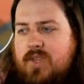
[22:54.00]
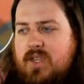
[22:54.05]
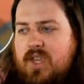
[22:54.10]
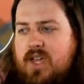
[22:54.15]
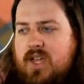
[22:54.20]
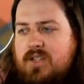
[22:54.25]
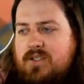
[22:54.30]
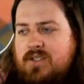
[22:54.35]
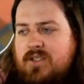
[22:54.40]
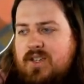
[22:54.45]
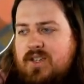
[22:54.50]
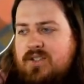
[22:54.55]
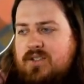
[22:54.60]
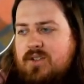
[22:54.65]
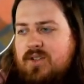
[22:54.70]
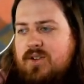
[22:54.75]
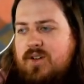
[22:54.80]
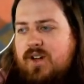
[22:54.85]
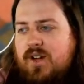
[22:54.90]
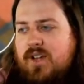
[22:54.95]
That's
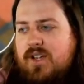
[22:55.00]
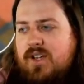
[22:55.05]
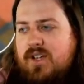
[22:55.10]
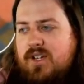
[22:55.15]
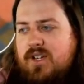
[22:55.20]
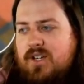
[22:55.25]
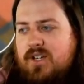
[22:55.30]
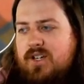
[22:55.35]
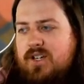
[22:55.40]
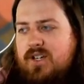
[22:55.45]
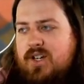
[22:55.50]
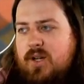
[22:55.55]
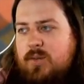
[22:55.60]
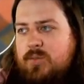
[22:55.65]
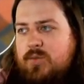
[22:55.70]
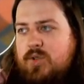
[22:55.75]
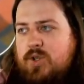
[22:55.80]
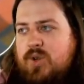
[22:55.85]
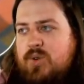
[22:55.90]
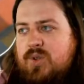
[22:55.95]
nice. Alright.
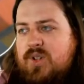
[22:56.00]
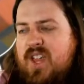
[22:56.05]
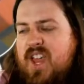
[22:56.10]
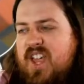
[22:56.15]
I'm going to go